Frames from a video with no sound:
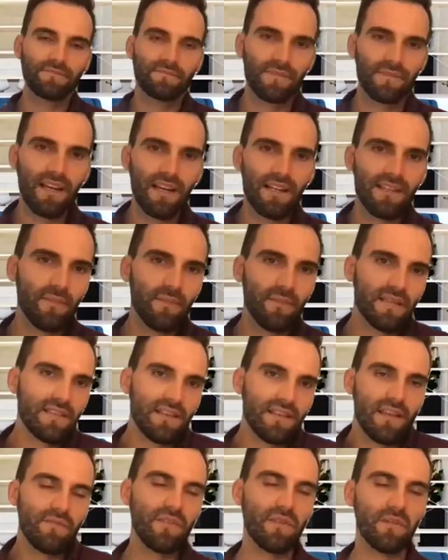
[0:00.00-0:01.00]
it's
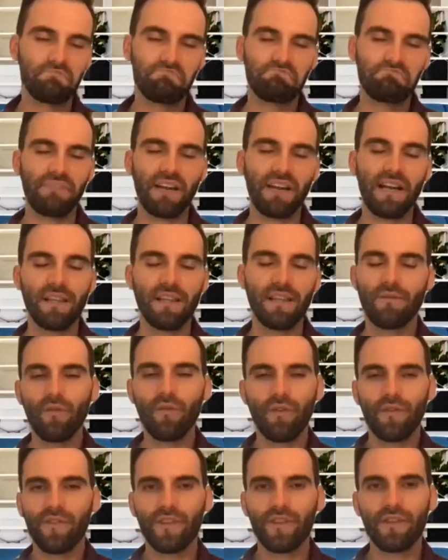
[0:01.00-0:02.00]
amazing. Give you a high level
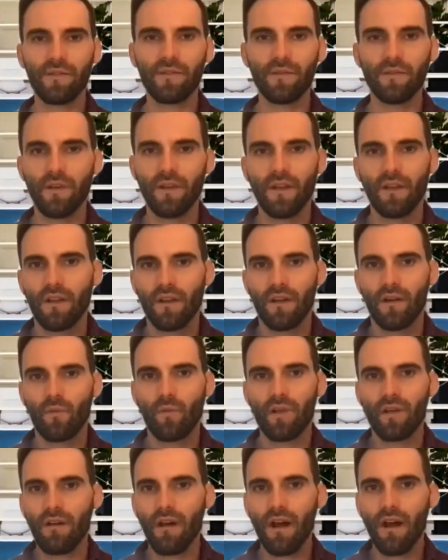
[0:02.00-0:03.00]
overview.
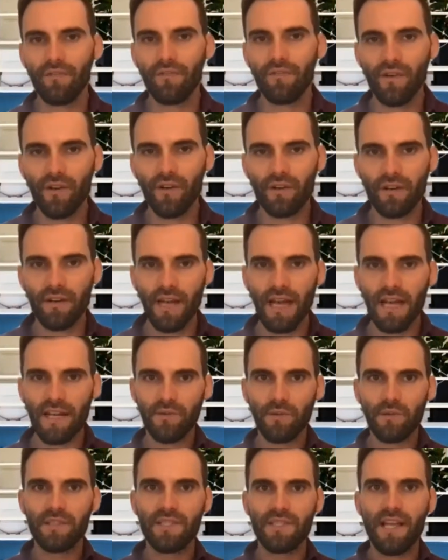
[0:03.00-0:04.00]
We offer an
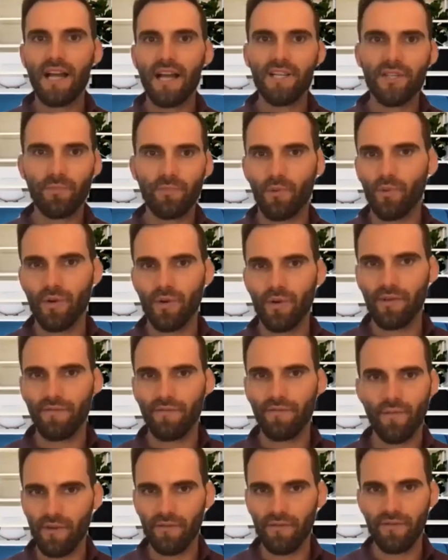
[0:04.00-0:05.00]
actual dashboard
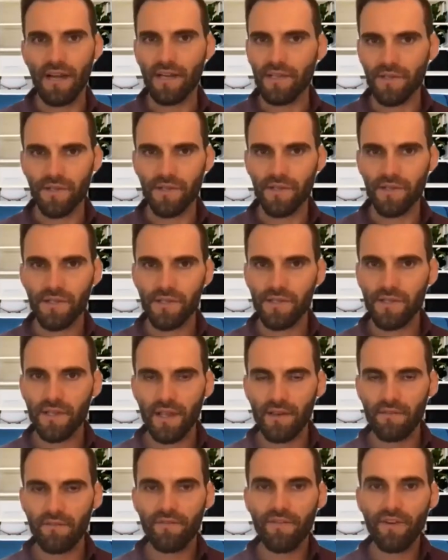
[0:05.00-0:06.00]
for advisors,
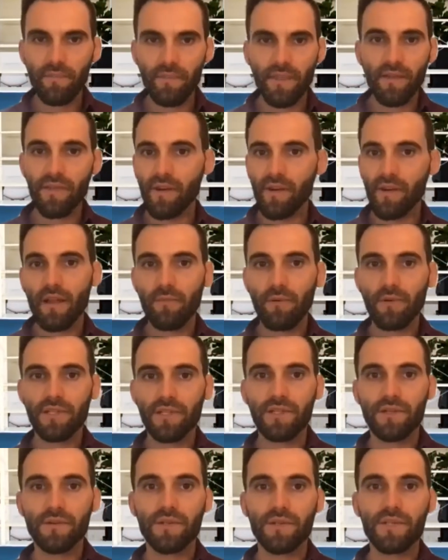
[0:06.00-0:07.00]
and from there they're able
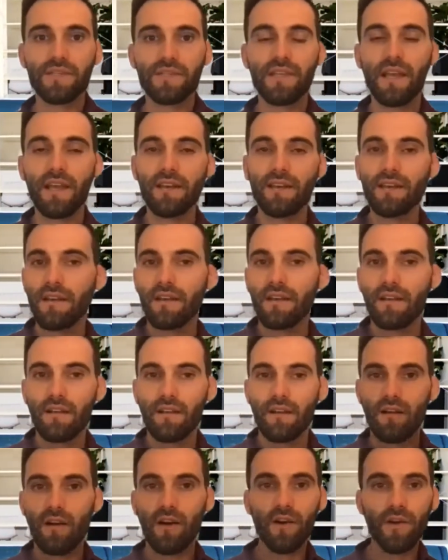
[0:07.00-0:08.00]
to send
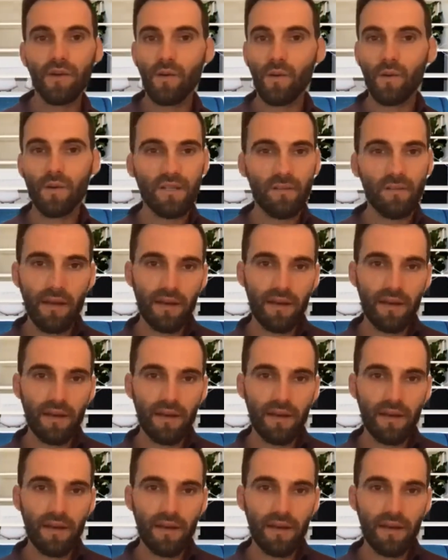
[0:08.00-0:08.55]
articles about